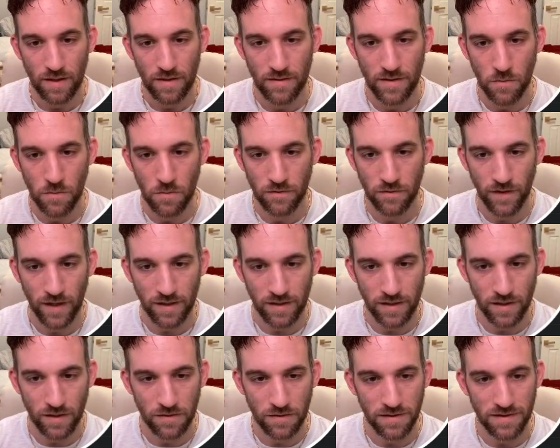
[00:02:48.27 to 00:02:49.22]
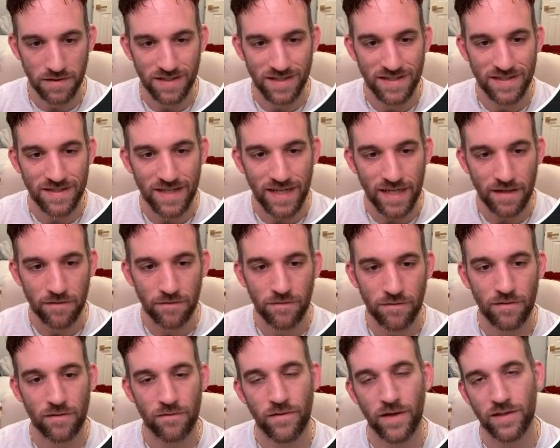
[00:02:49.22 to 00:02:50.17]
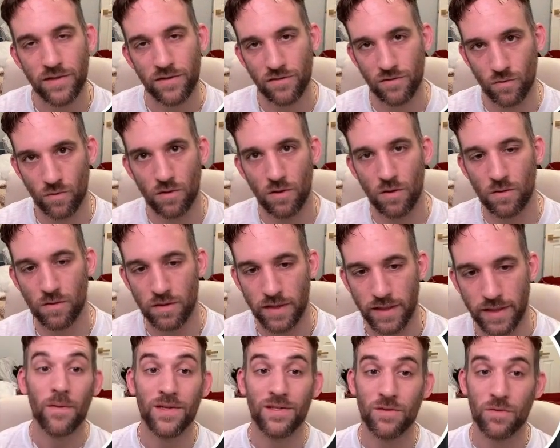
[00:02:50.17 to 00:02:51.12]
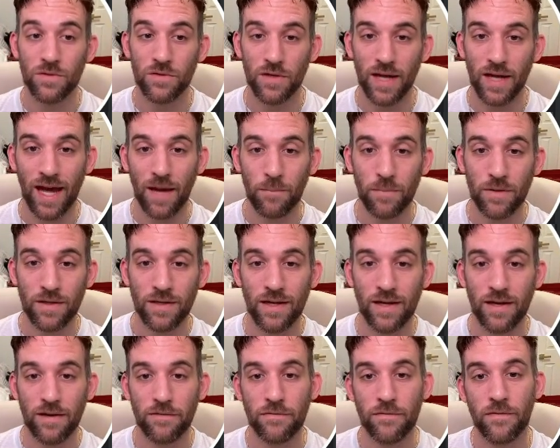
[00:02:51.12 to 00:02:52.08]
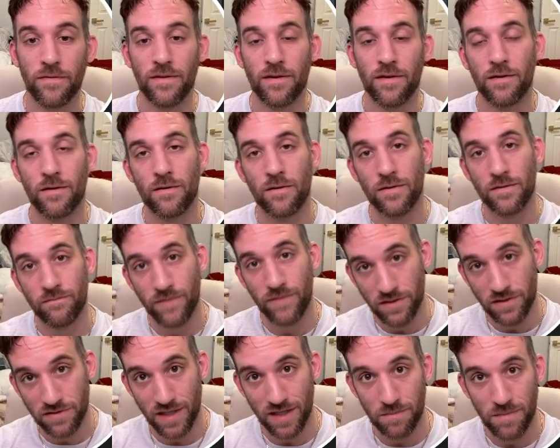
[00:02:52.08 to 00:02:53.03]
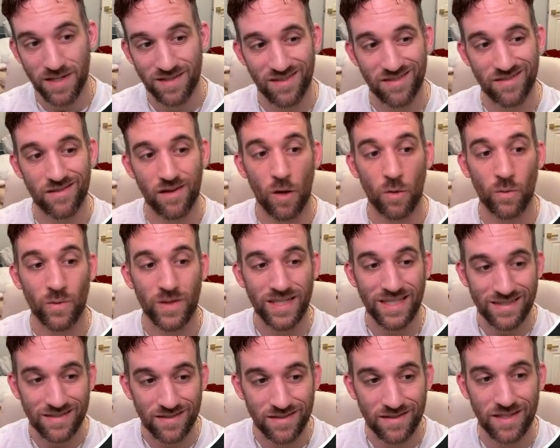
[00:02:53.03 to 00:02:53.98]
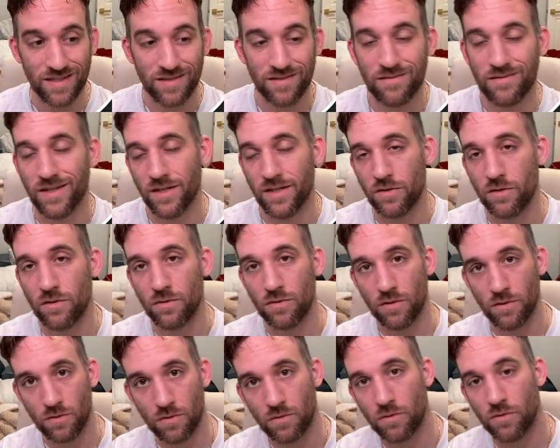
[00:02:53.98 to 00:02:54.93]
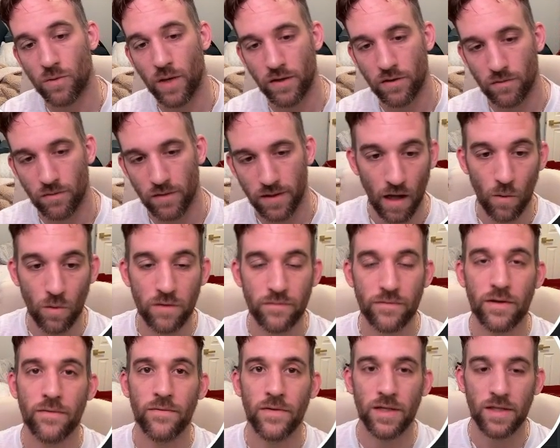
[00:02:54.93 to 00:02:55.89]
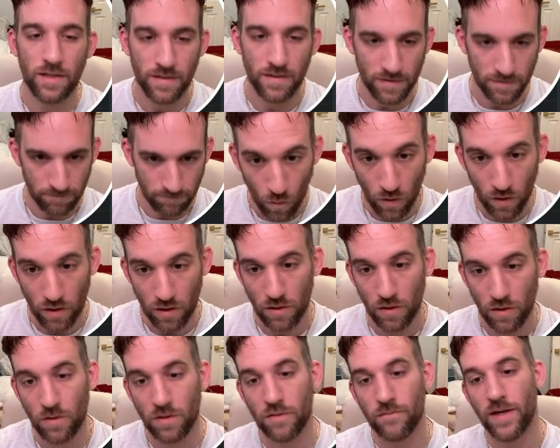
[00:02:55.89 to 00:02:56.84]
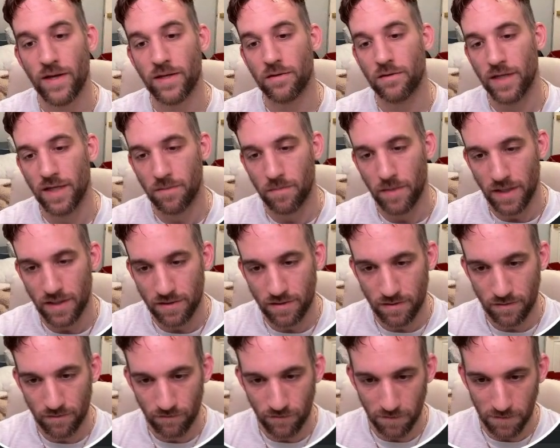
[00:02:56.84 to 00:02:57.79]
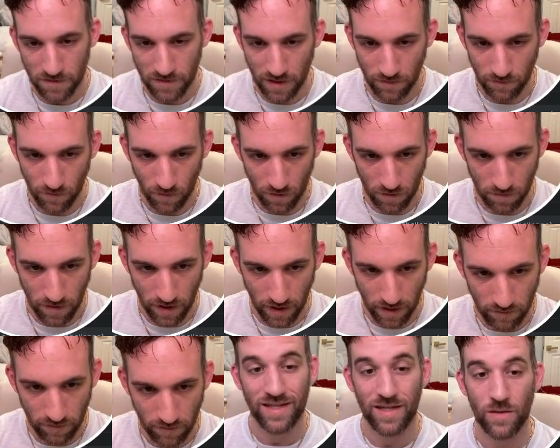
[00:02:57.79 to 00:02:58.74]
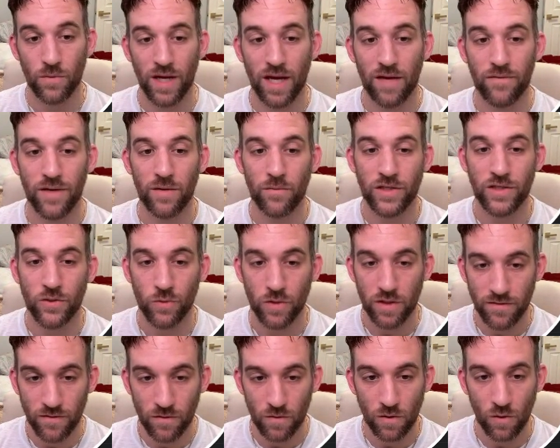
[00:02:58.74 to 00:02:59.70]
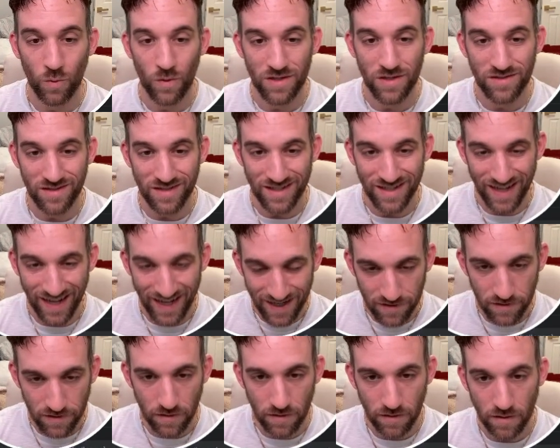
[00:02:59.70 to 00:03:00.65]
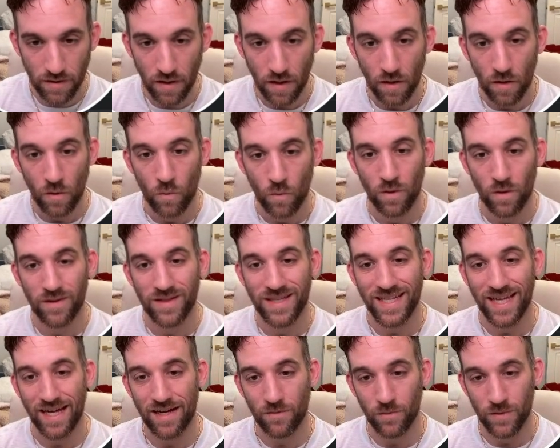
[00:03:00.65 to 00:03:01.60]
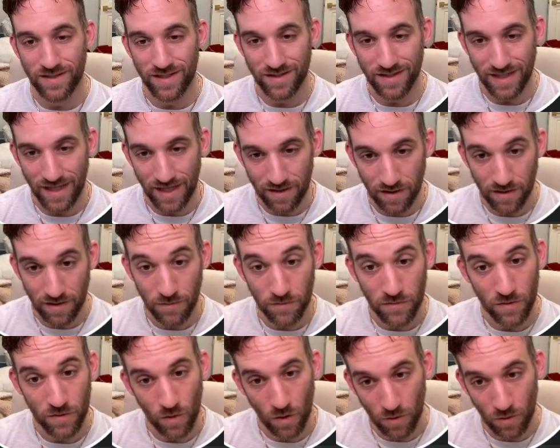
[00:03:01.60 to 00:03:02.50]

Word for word: And then we're finally going to save the vector store locally. This is going to happen if the vector database doesn't already exist in your local directory. However, if it does, we're going to load the vector database from the same folder path. And then we have a retrieval question and answer where we set the LLM to